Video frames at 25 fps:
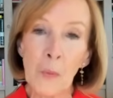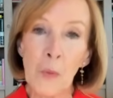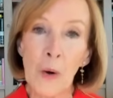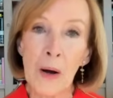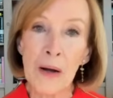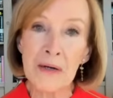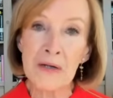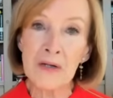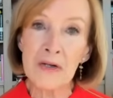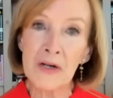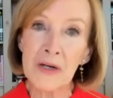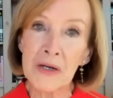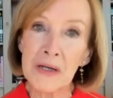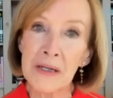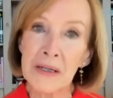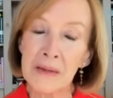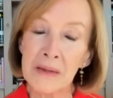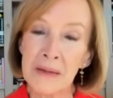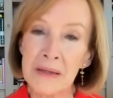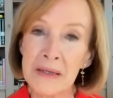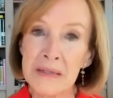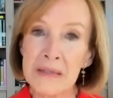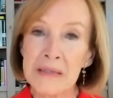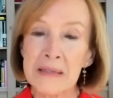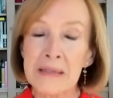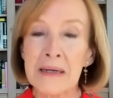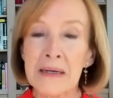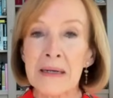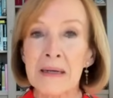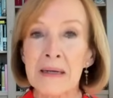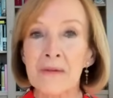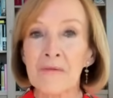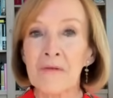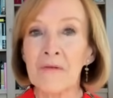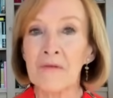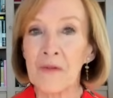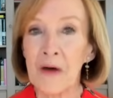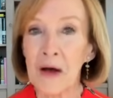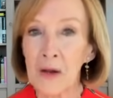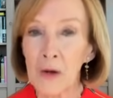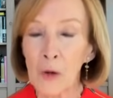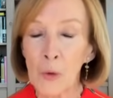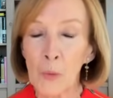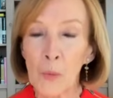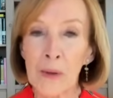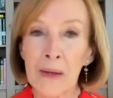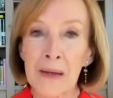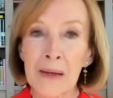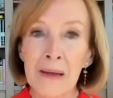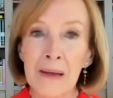are watching, listening,
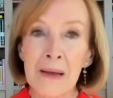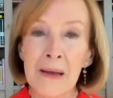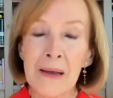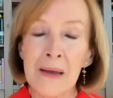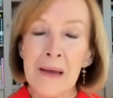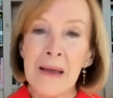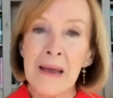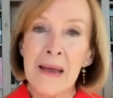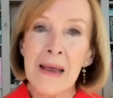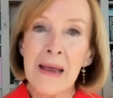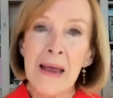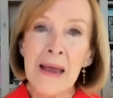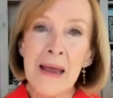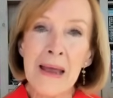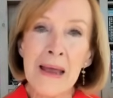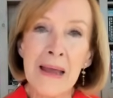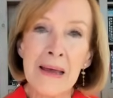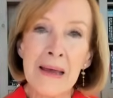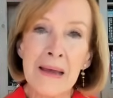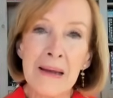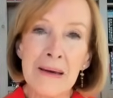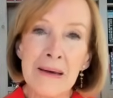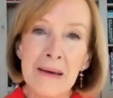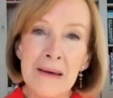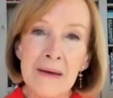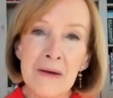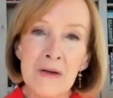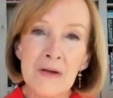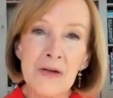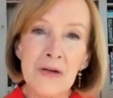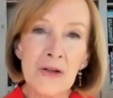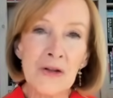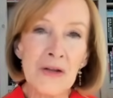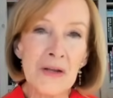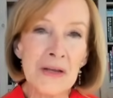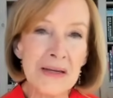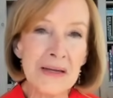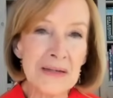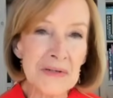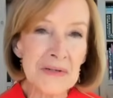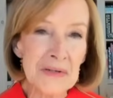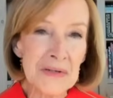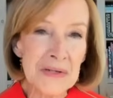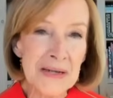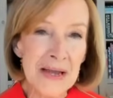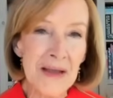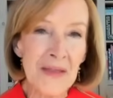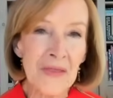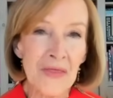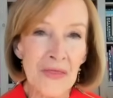following. And to the
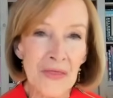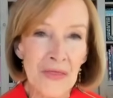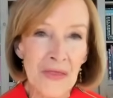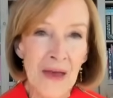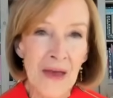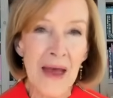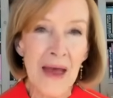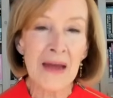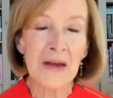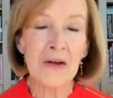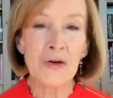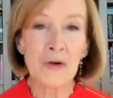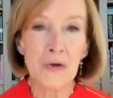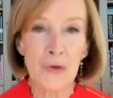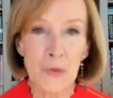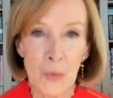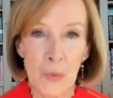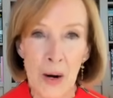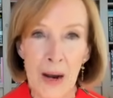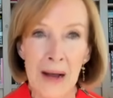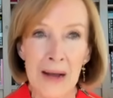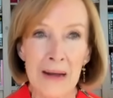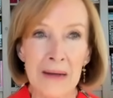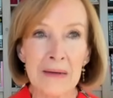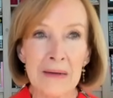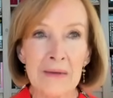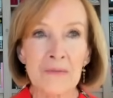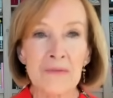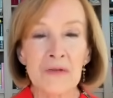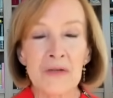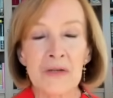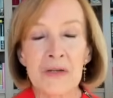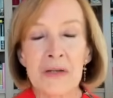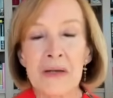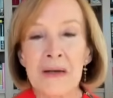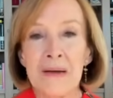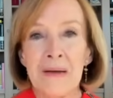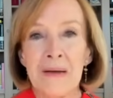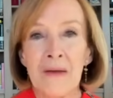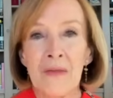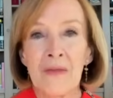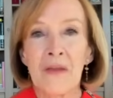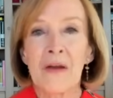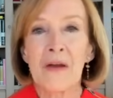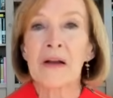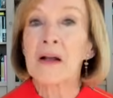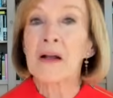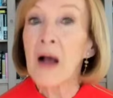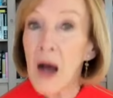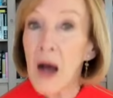extent that
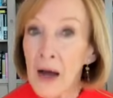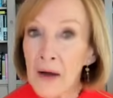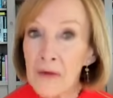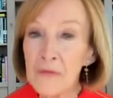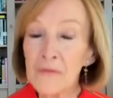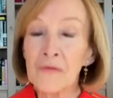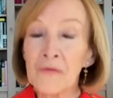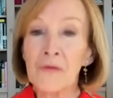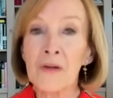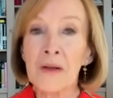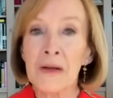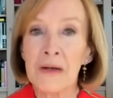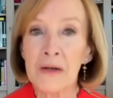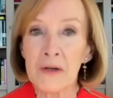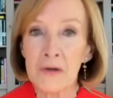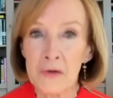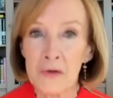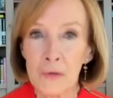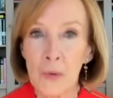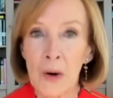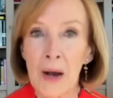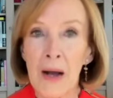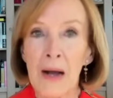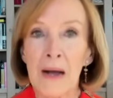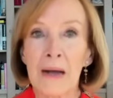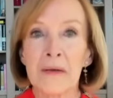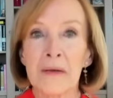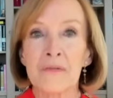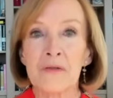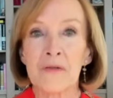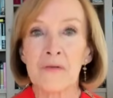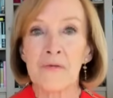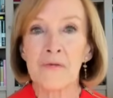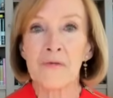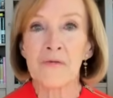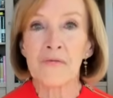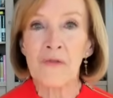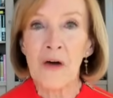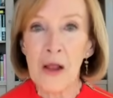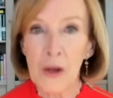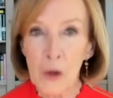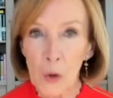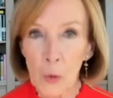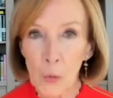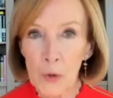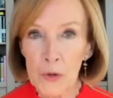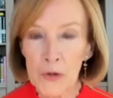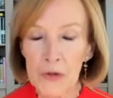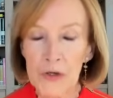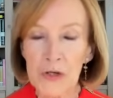conflict drives
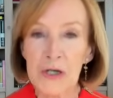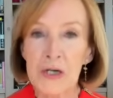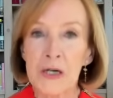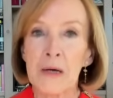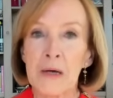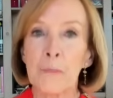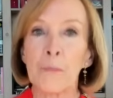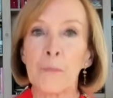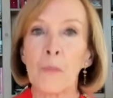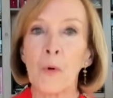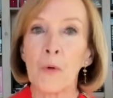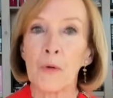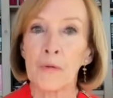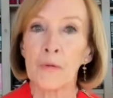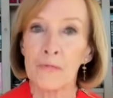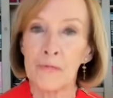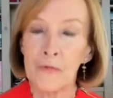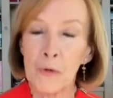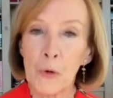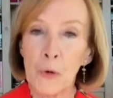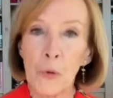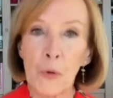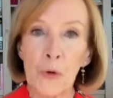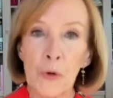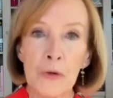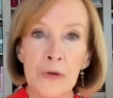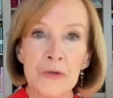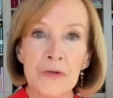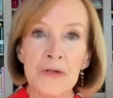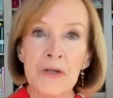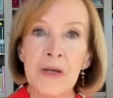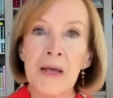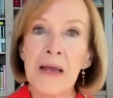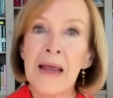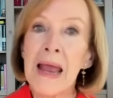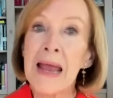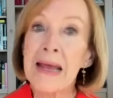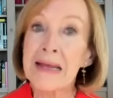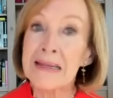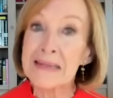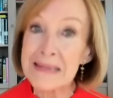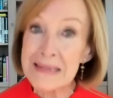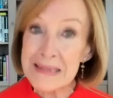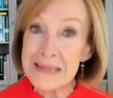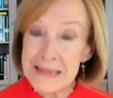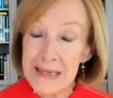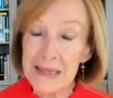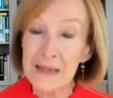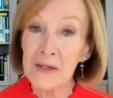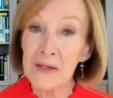followership or viewers and
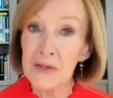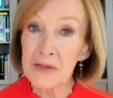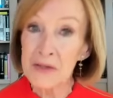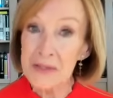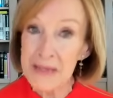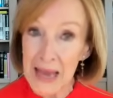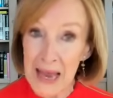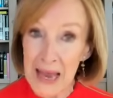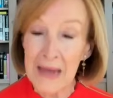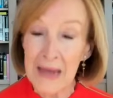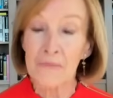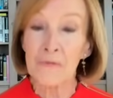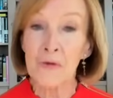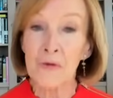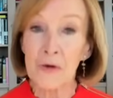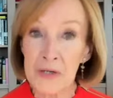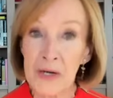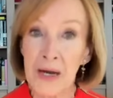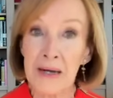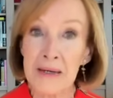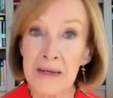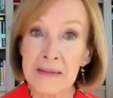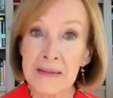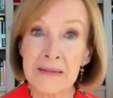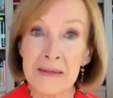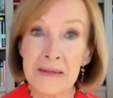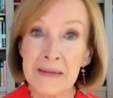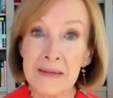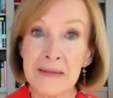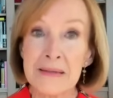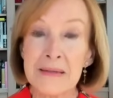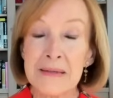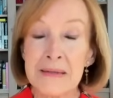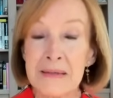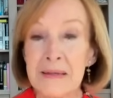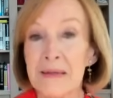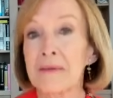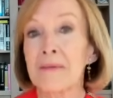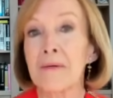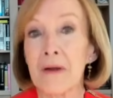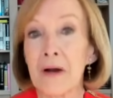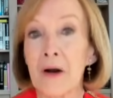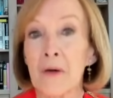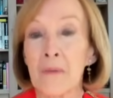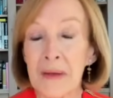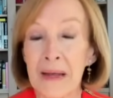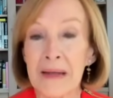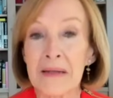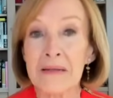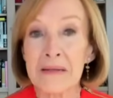sells advertising,
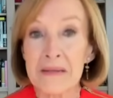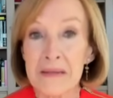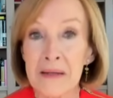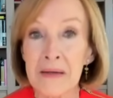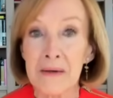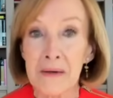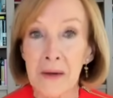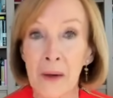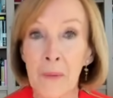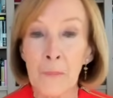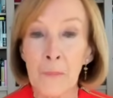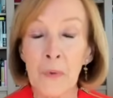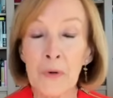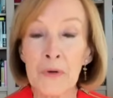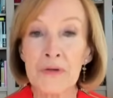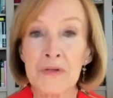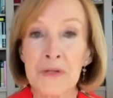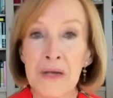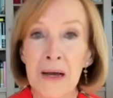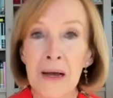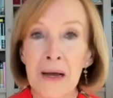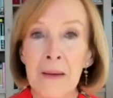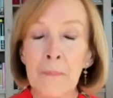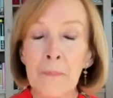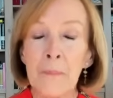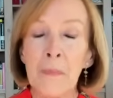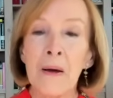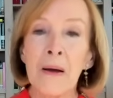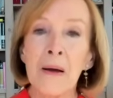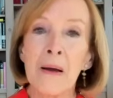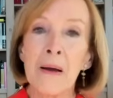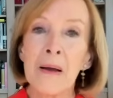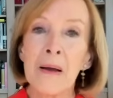gets the numbers up,